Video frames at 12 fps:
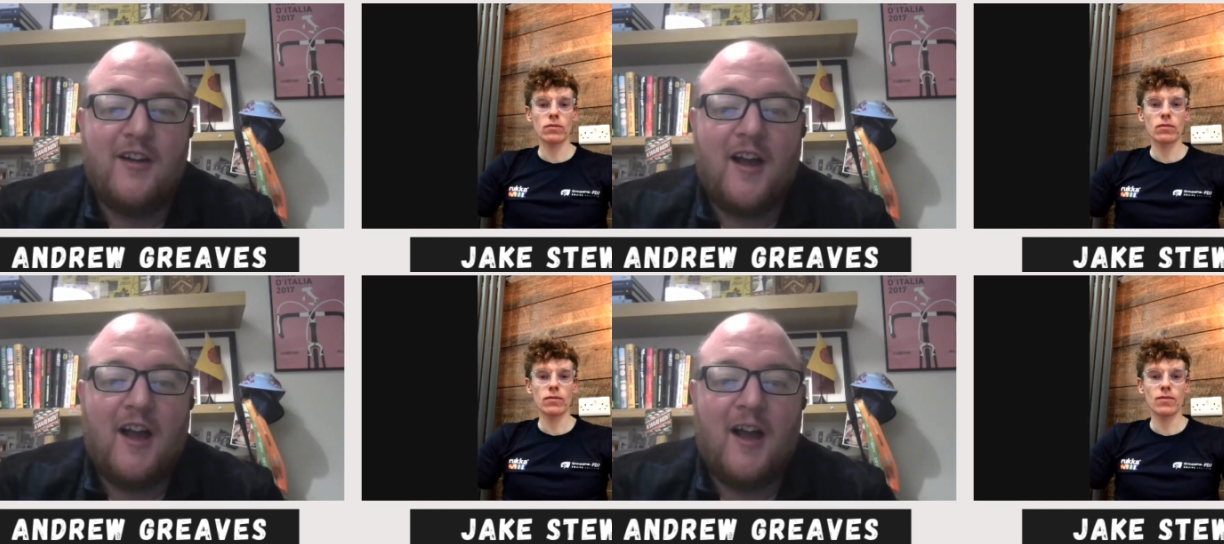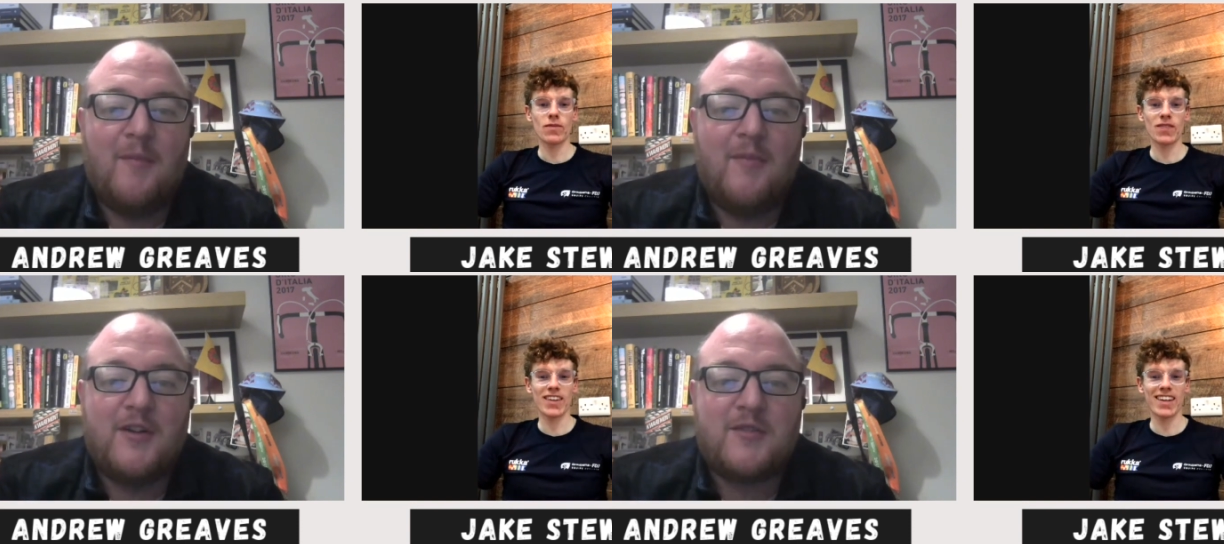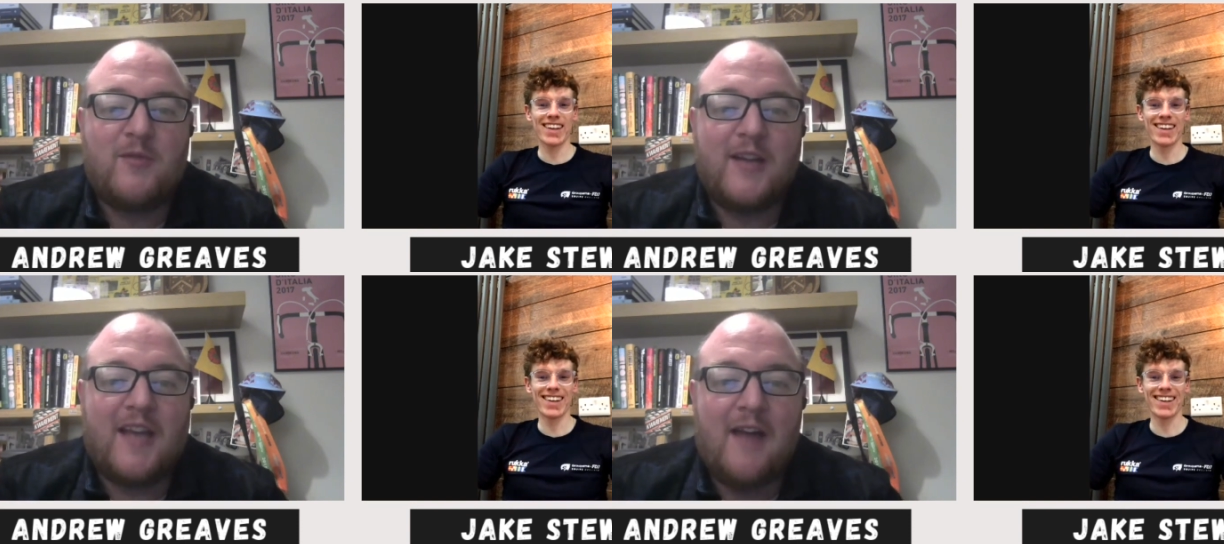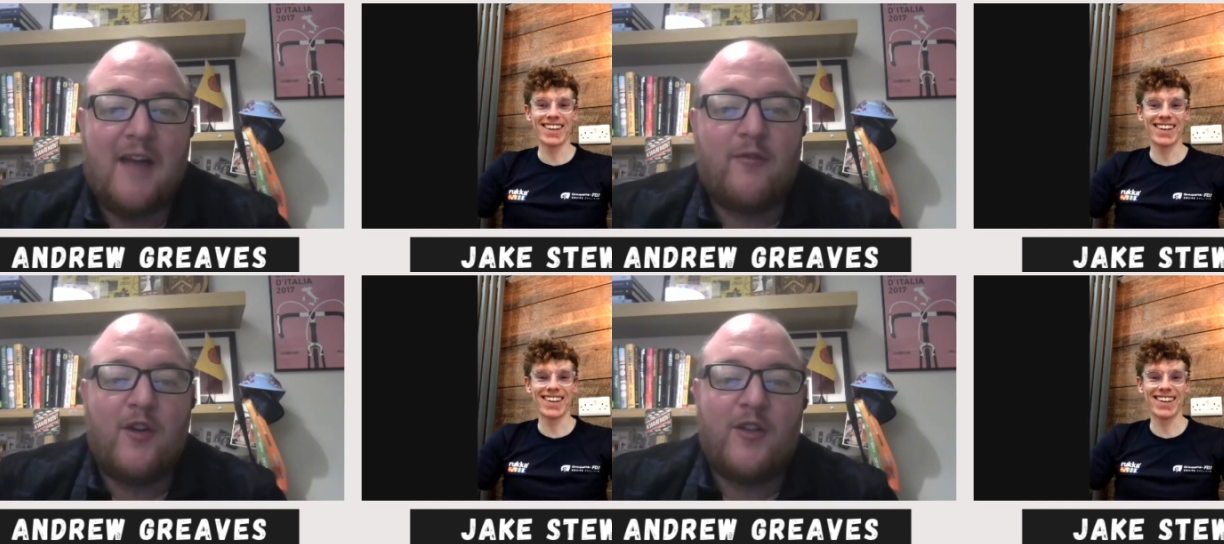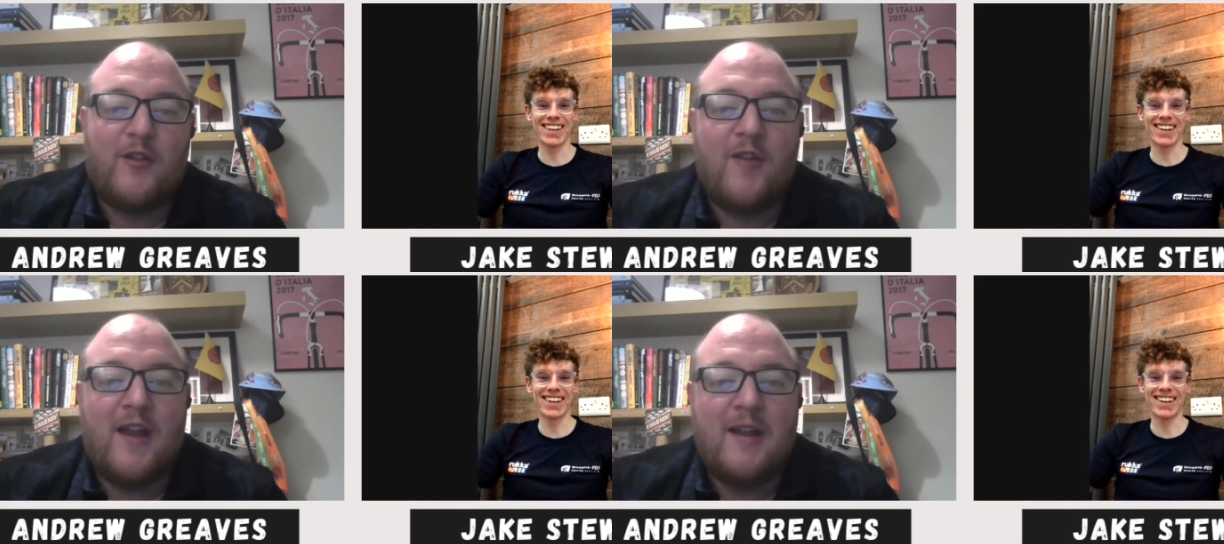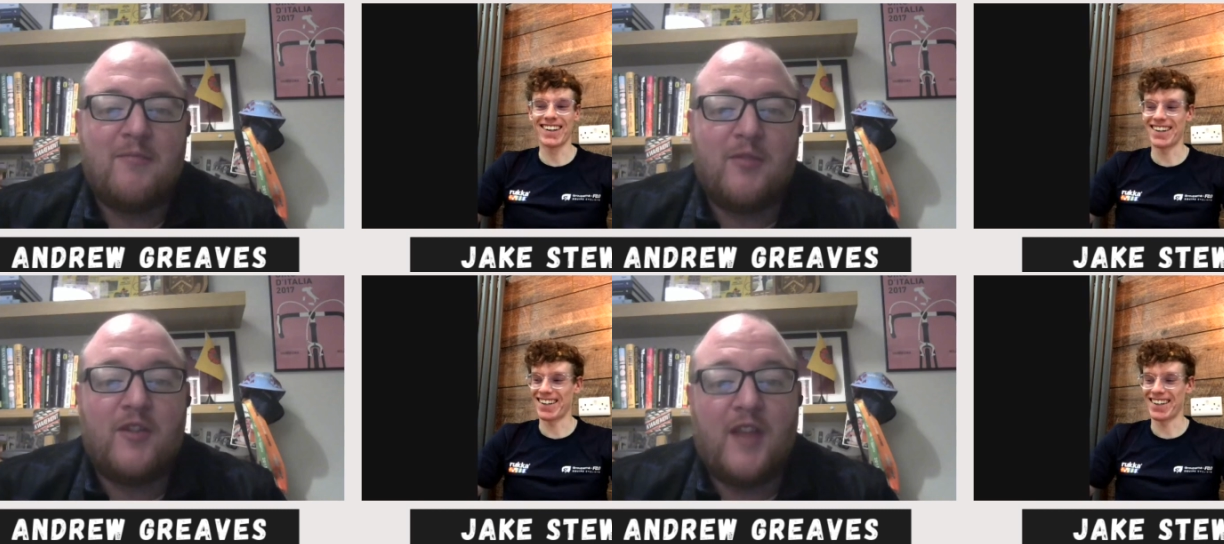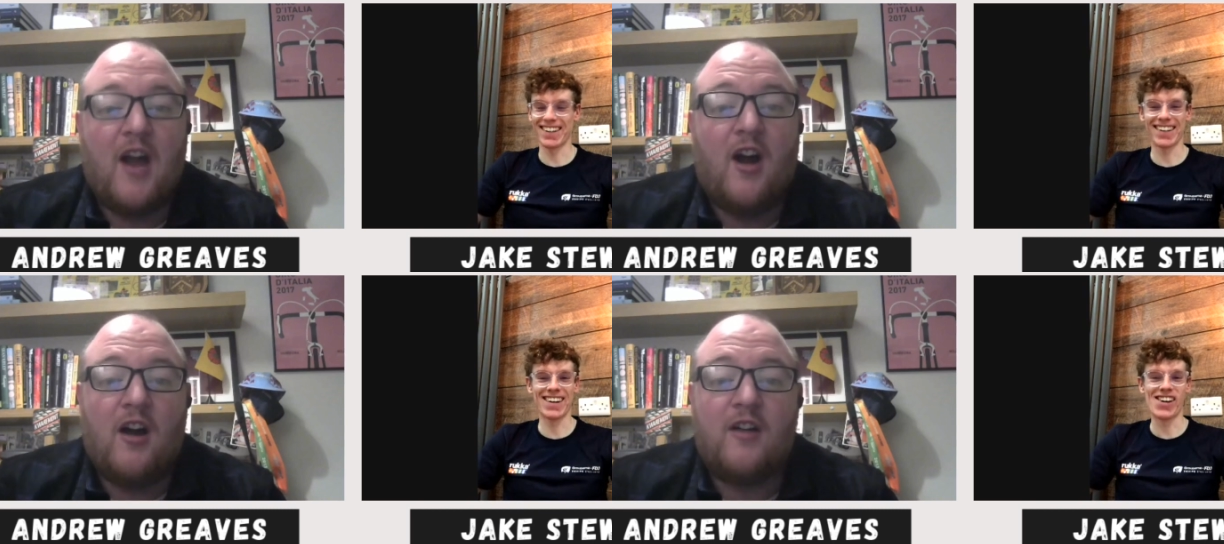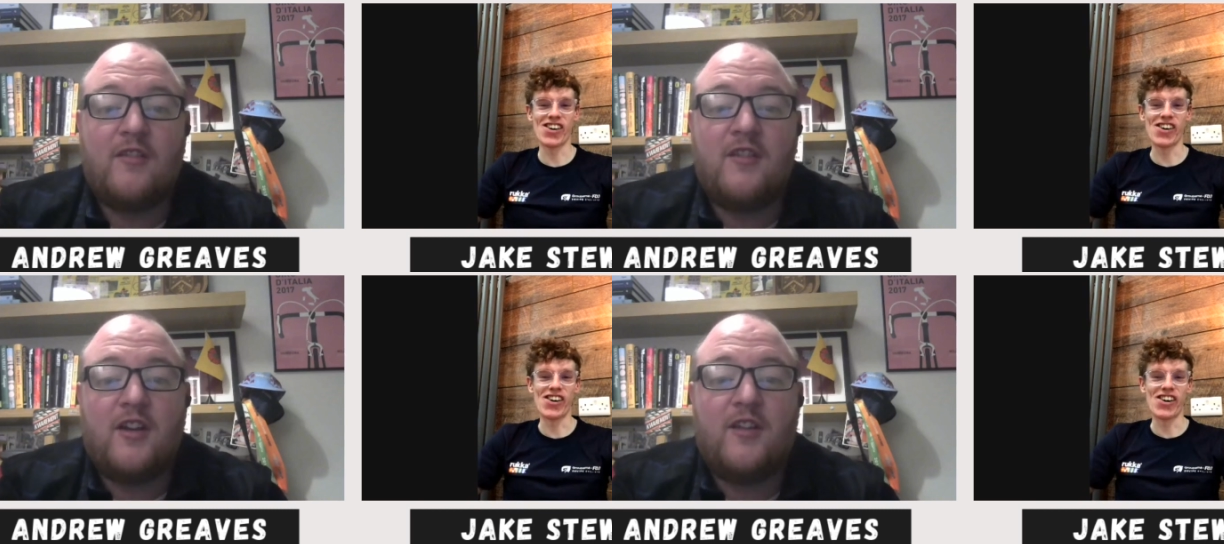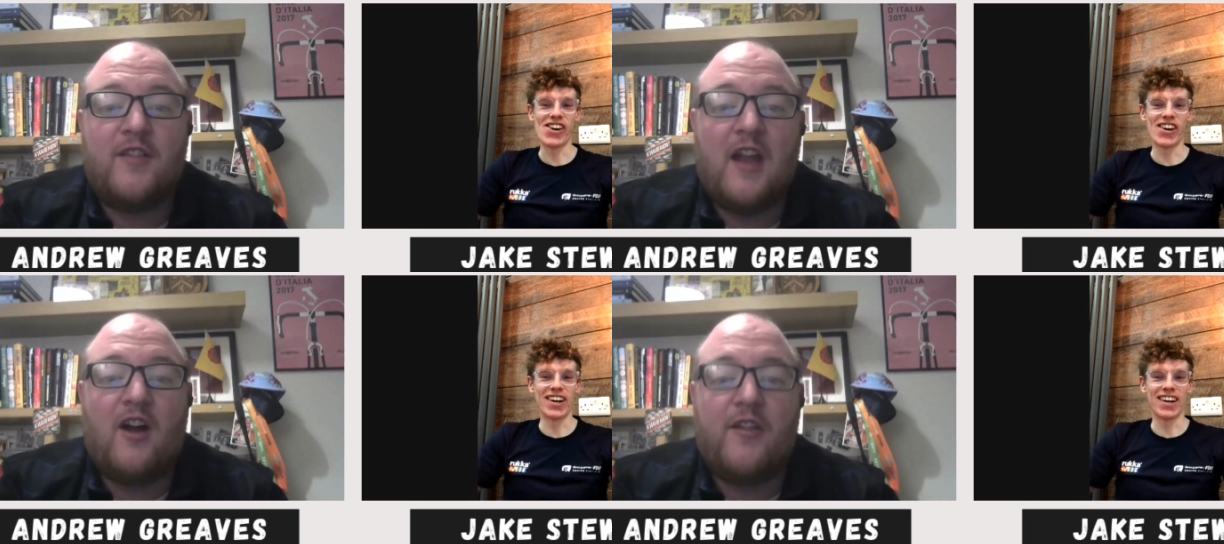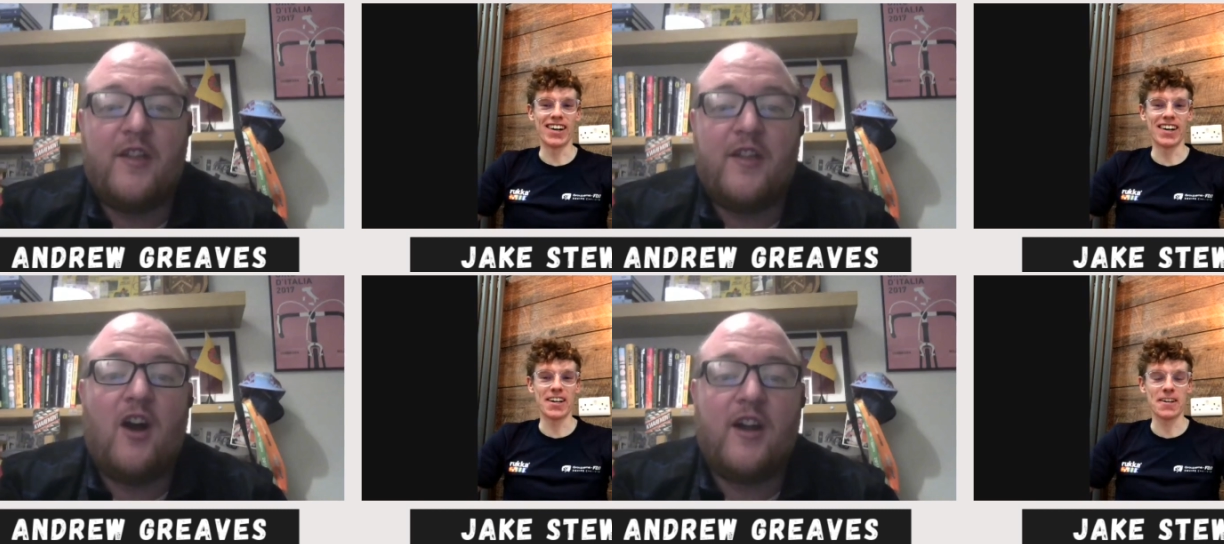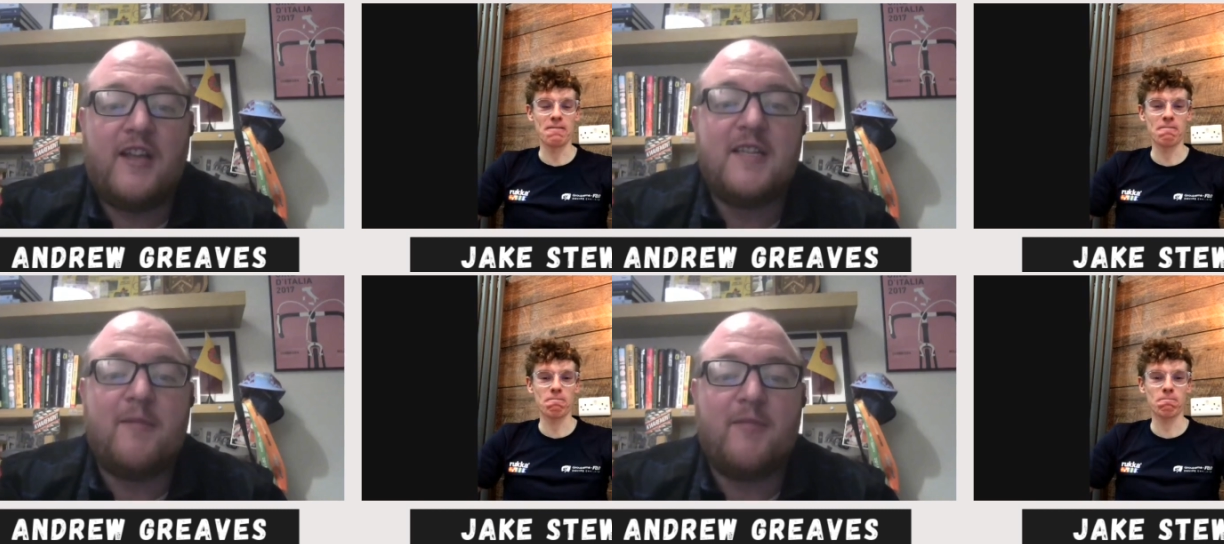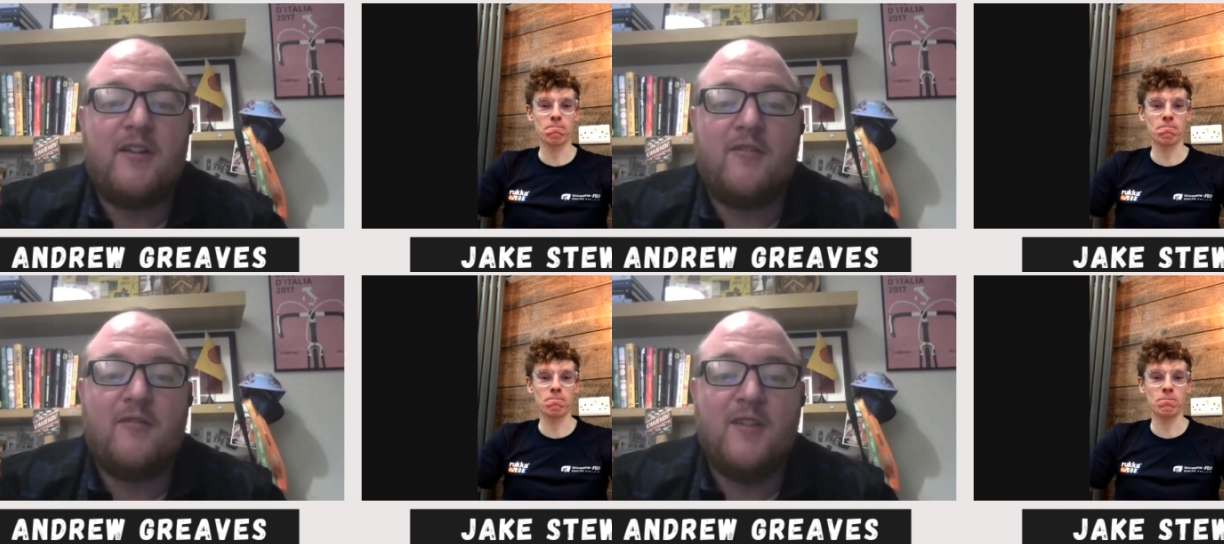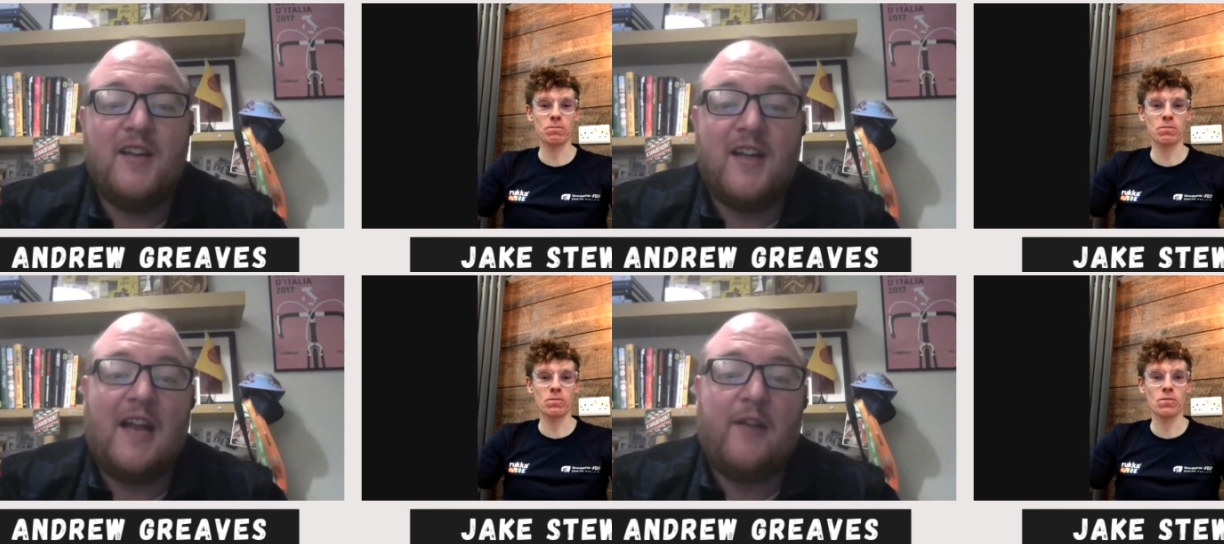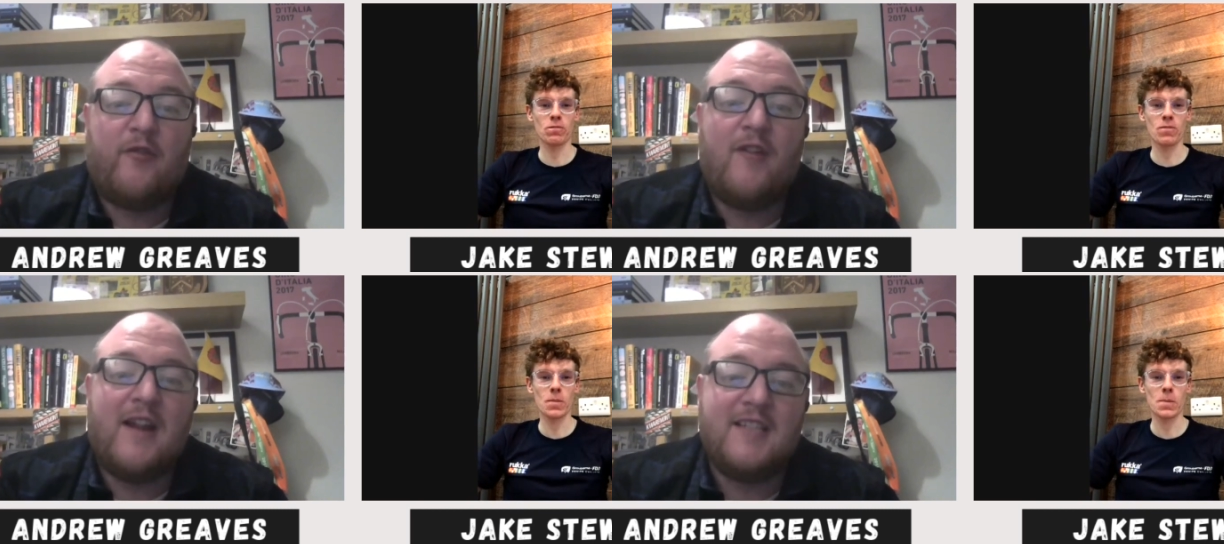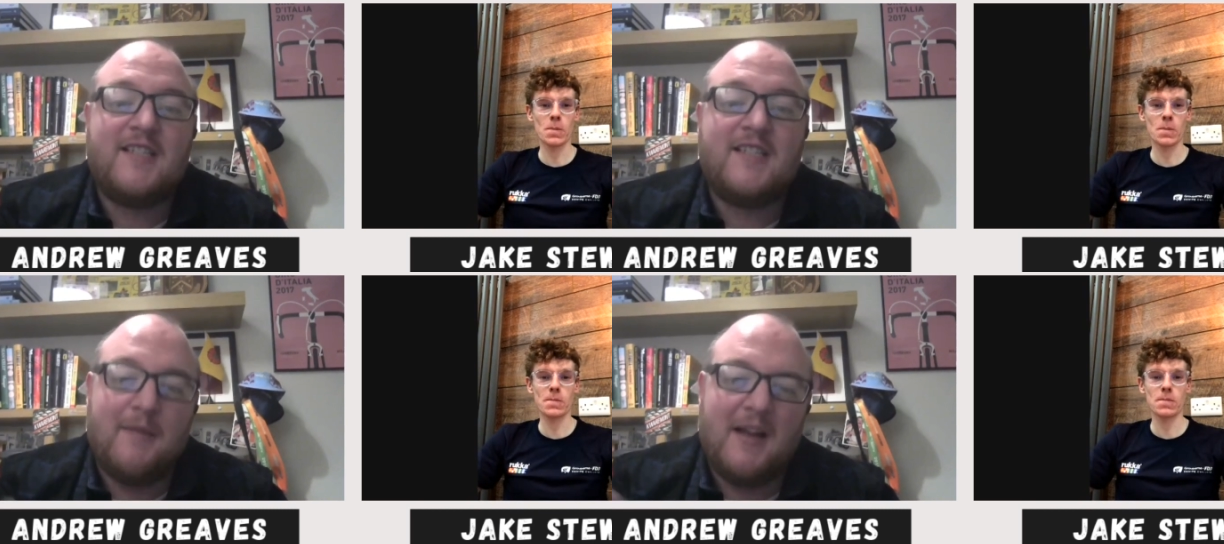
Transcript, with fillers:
Speaker 1: as we get further in, but they are, you know, they are the archetypical kind of French team.